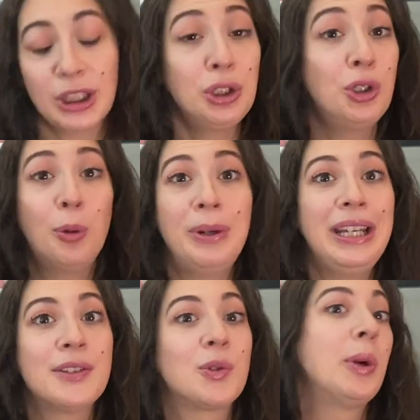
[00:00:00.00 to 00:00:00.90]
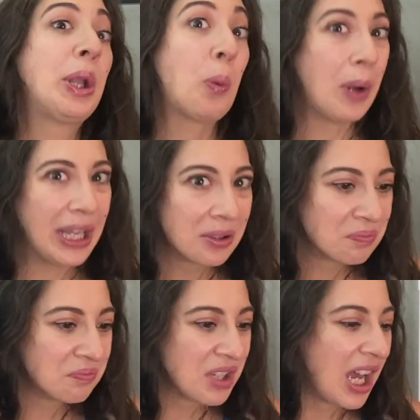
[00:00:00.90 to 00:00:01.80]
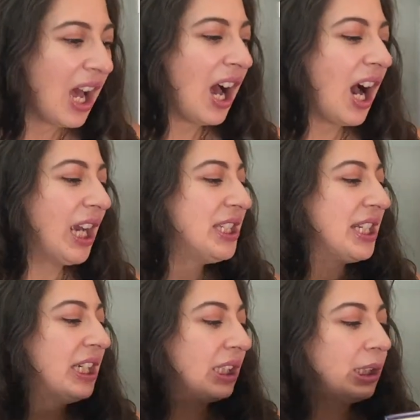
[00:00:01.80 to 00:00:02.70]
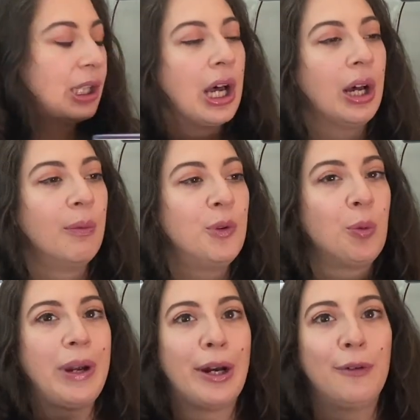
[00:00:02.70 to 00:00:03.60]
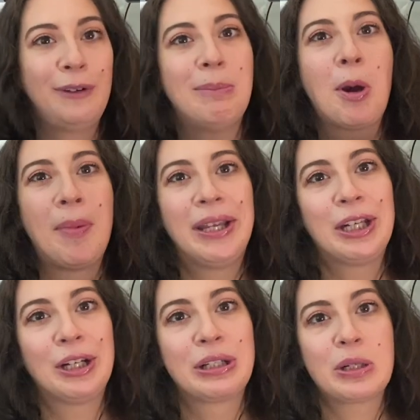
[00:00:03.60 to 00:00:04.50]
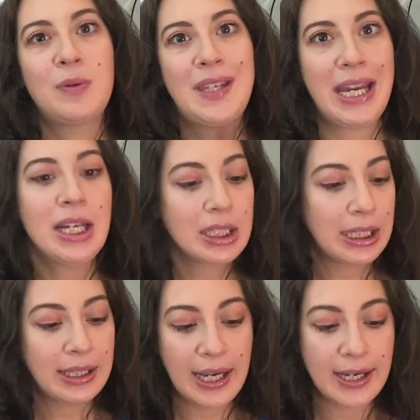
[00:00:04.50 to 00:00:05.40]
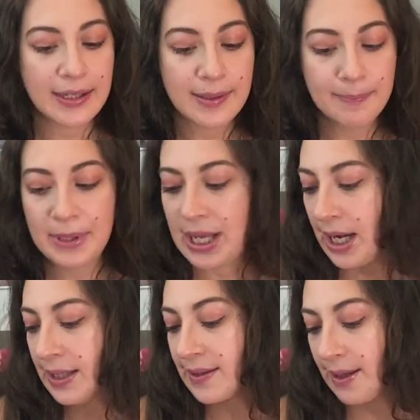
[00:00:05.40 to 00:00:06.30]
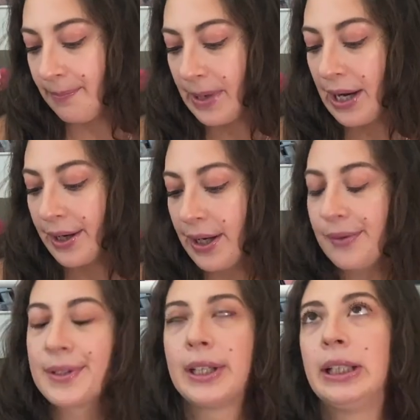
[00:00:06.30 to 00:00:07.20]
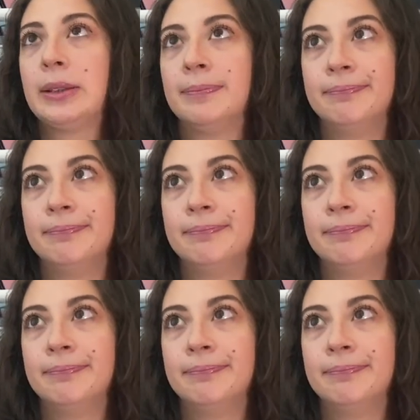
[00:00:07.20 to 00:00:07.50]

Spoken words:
Nobody is going to win. I didn't love the way our female main character was handling things, but then I stepped back and I was like,